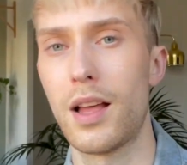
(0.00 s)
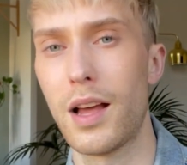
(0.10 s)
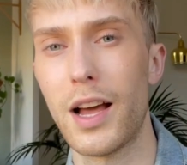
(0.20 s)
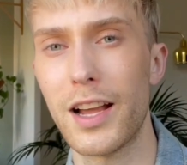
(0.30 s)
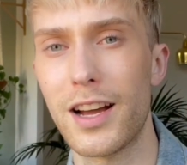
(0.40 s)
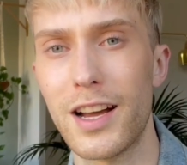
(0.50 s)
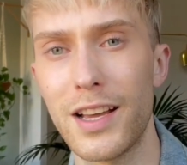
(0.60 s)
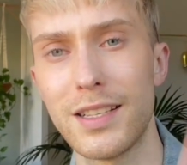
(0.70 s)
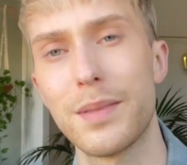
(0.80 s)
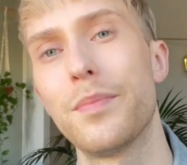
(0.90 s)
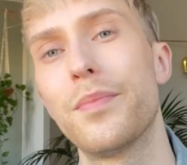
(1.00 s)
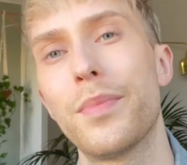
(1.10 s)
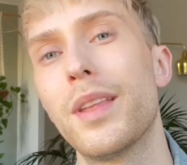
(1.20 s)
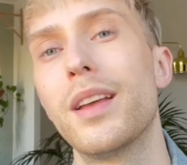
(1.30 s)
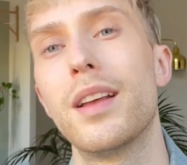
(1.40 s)
Hi guys!
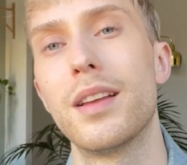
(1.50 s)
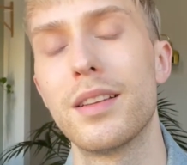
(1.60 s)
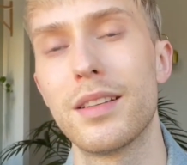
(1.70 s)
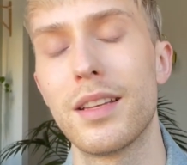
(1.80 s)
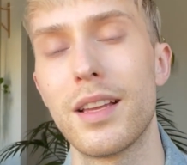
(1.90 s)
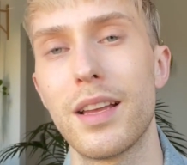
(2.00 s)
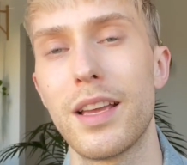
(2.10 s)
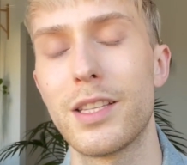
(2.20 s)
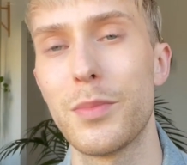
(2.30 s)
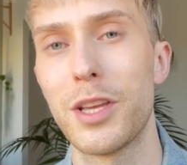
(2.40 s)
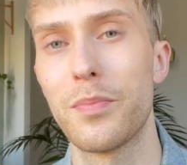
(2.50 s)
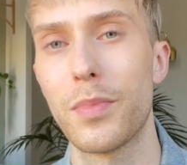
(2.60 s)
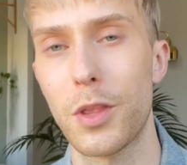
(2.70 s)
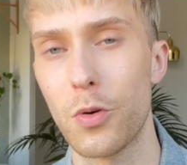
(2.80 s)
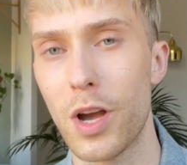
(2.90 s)
It's me,
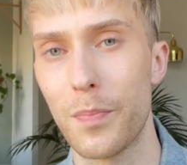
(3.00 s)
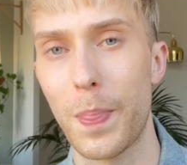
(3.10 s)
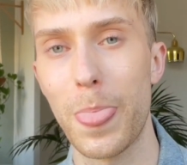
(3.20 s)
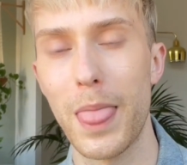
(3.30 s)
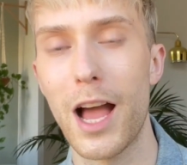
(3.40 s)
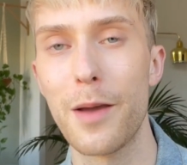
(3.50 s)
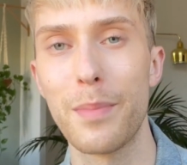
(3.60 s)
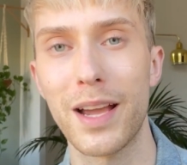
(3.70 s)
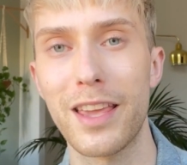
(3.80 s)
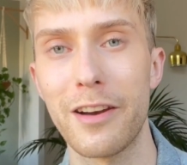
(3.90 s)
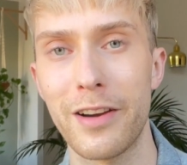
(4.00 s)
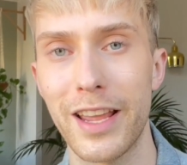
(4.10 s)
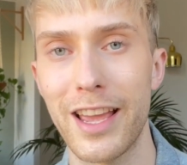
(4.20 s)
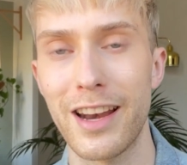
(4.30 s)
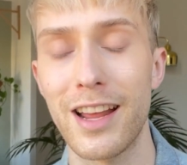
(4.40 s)
Juha. I'm back here
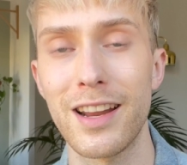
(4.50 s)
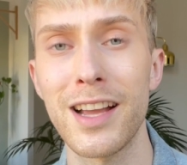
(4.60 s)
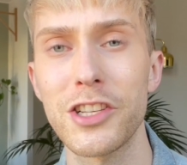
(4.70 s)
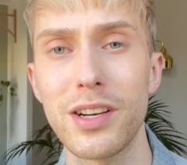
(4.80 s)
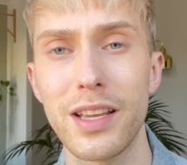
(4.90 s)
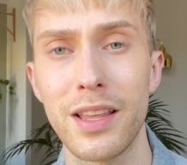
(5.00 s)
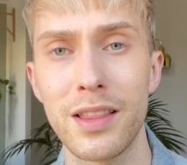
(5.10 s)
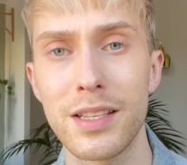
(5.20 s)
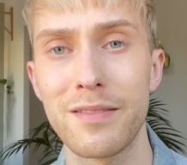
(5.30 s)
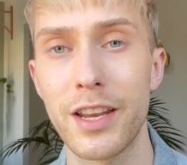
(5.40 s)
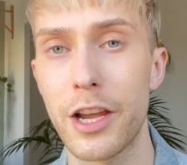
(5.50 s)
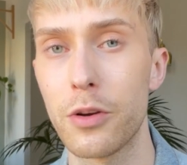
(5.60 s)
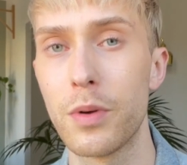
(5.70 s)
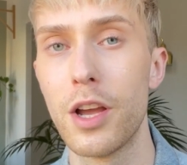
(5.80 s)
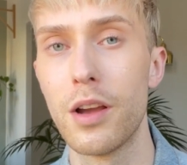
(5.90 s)
again and actually in this
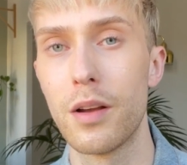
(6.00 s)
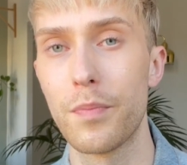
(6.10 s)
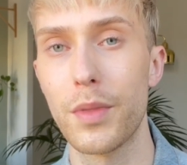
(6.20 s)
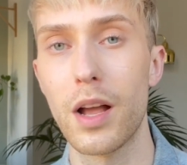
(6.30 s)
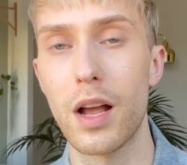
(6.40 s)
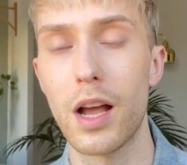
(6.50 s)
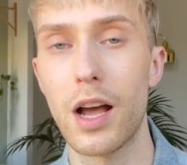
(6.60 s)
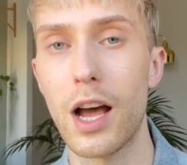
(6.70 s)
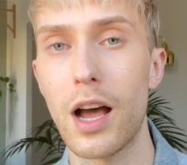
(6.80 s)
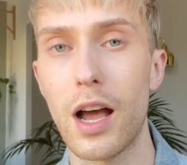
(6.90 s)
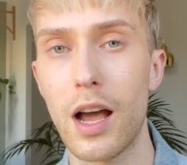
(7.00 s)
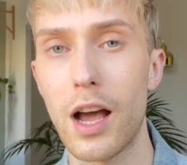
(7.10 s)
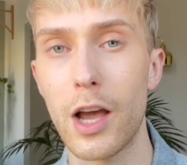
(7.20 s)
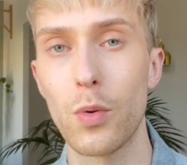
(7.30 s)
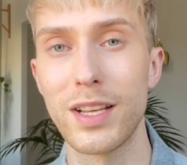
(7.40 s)
video
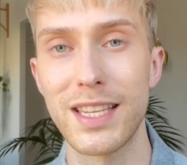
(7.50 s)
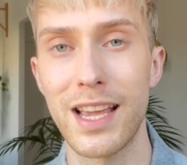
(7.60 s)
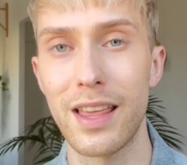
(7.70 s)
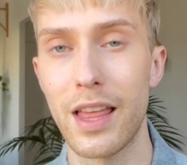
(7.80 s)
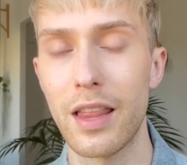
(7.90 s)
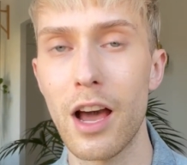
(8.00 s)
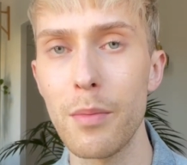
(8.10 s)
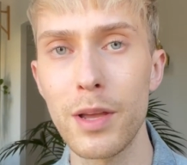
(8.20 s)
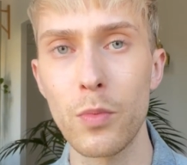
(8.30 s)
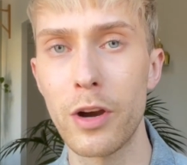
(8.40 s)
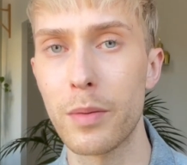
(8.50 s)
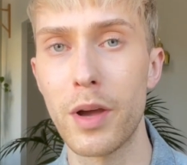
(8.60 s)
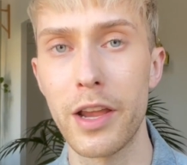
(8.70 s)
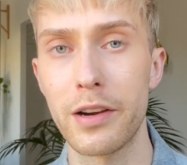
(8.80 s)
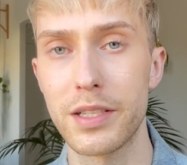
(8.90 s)
I want to say that I've been wearing
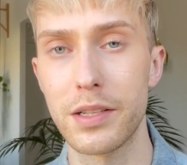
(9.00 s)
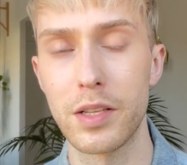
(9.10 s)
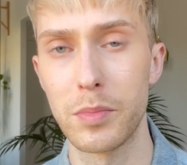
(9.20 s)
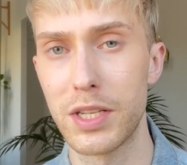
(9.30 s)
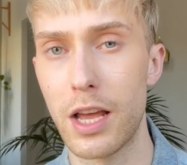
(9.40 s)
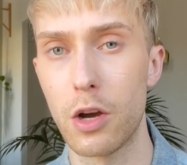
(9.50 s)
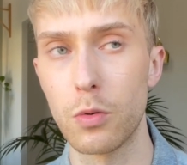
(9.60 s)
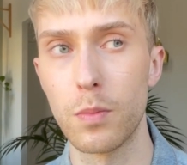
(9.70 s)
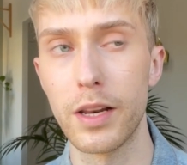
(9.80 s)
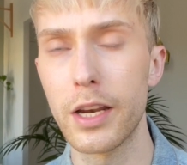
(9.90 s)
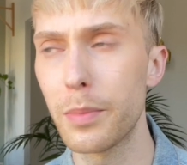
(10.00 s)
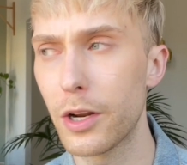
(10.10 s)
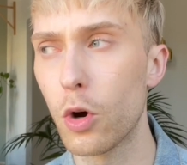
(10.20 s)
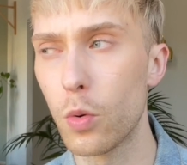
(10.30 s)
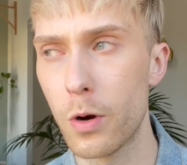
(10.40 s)
my hair systems now a little
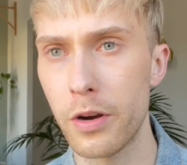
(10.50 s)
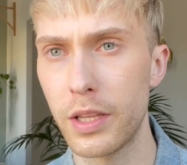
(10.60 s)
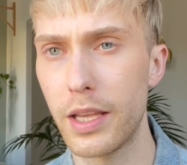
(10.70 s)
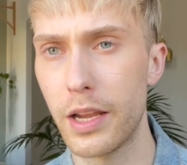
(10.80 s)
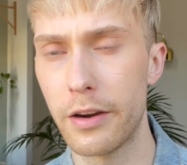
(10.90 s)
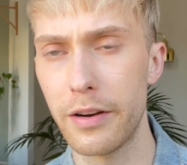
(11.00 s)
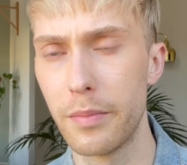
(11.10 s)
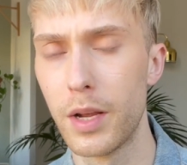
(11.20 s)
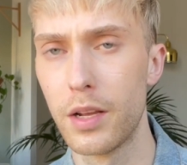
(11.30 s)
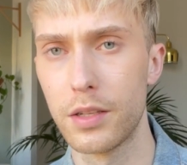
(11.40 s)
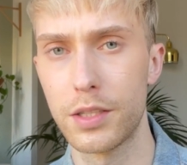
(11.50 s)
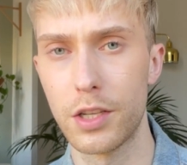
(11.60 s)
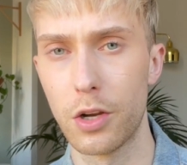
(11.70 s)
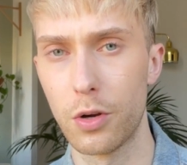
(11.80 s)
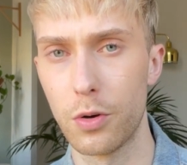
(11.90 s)
bit over a year
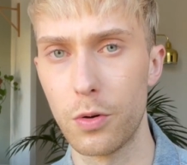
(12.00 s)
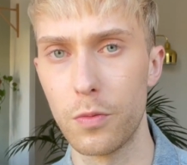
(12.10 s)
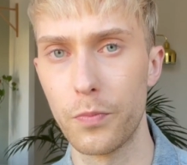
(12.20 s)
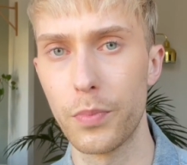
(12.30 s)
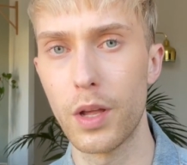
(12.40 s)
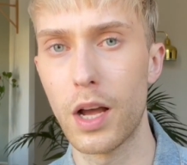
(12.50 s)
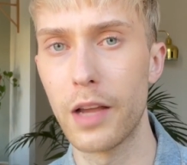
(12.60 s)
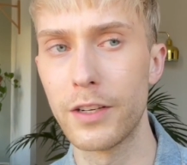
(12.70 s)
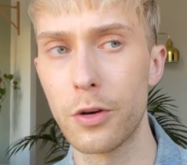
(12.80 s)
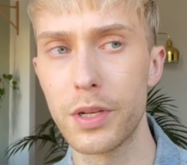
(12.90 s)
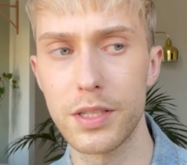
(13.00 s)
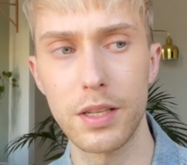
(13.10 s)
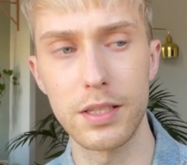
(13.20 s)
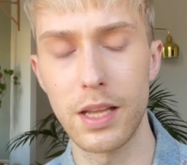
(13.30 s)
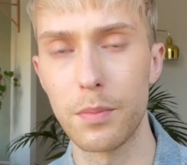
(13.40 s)
so I've
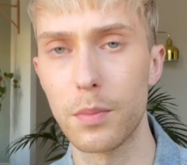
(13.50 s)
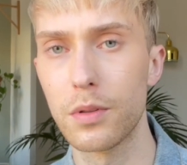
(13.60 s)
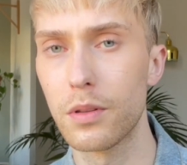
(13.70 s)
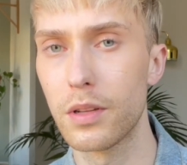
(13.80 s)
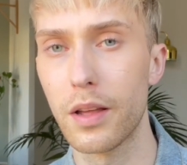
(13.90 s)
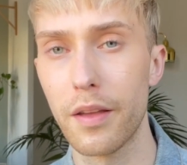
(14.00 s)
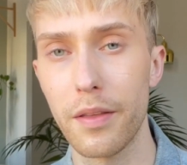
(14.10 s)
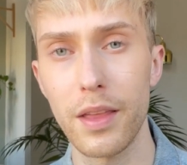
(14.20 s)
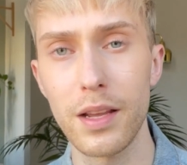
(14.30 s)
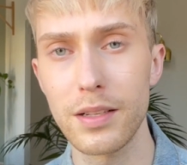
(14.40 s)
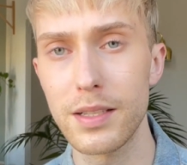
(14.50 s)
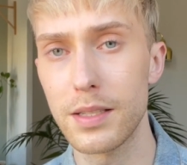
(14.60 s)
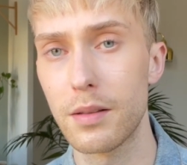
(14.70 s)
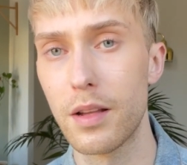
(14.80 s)
noticed some things